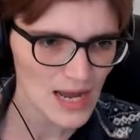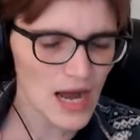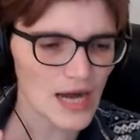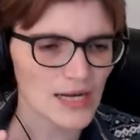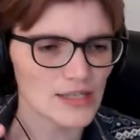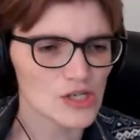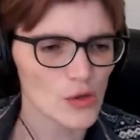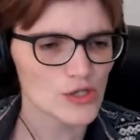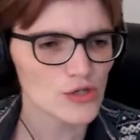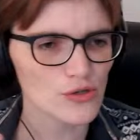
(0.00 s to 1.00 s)
So
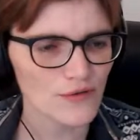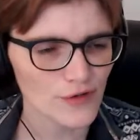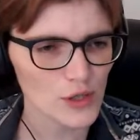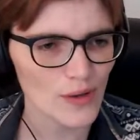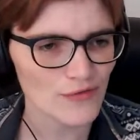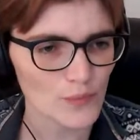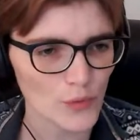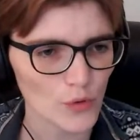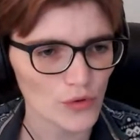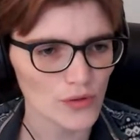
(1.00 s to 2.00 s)
I just sort of follow up from
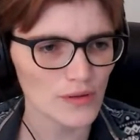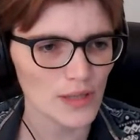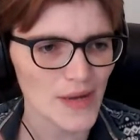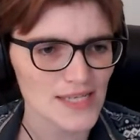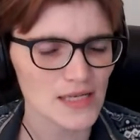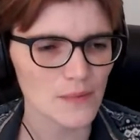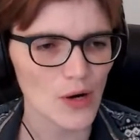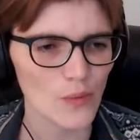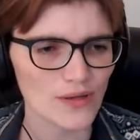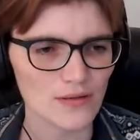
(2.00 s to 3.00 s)
Paul. I'm asking
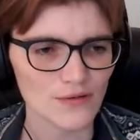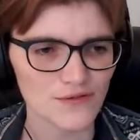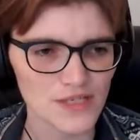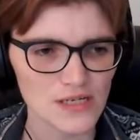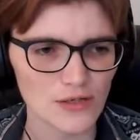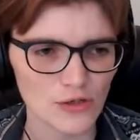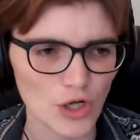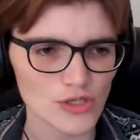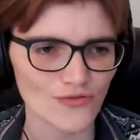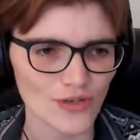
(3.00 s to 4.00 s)
about whether the physical
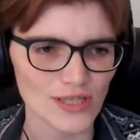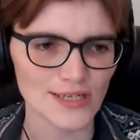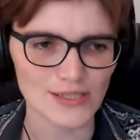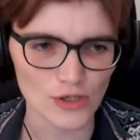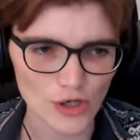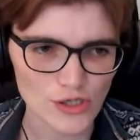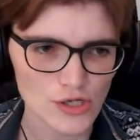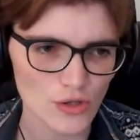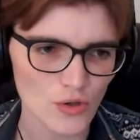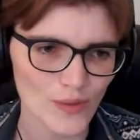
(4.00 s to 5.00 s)
constant really is a
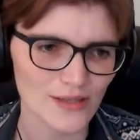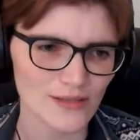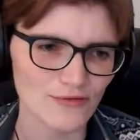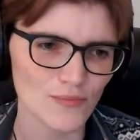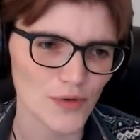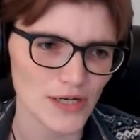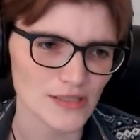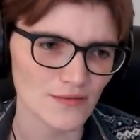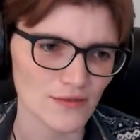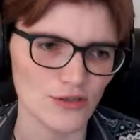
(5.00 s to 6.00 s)
constant or whether different
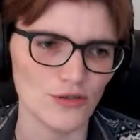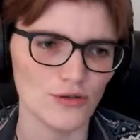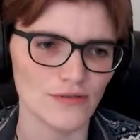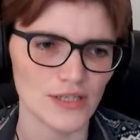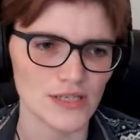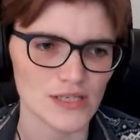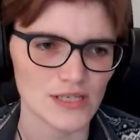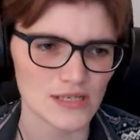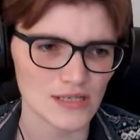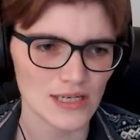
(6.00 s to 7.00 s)
parts of the
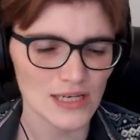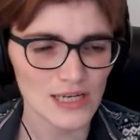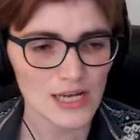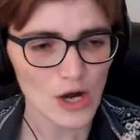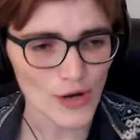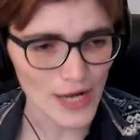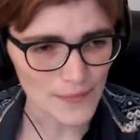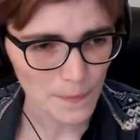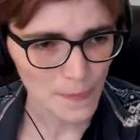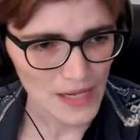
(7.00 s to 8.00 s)
universe. Okay,
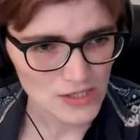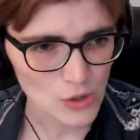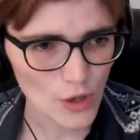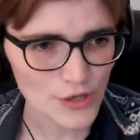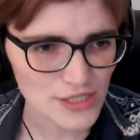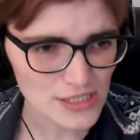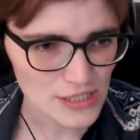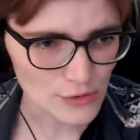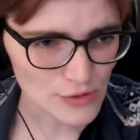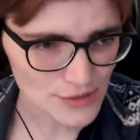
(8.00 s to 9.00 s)
so on this
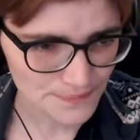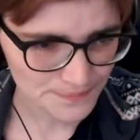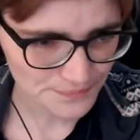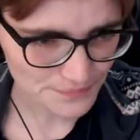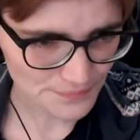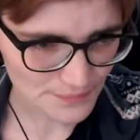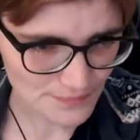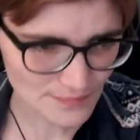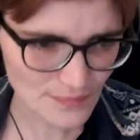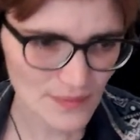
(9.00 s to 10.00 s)
note,
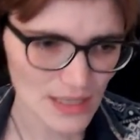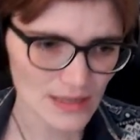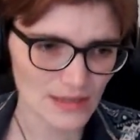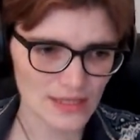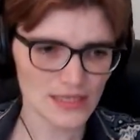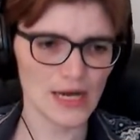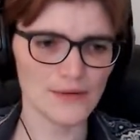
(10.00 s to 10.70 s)
we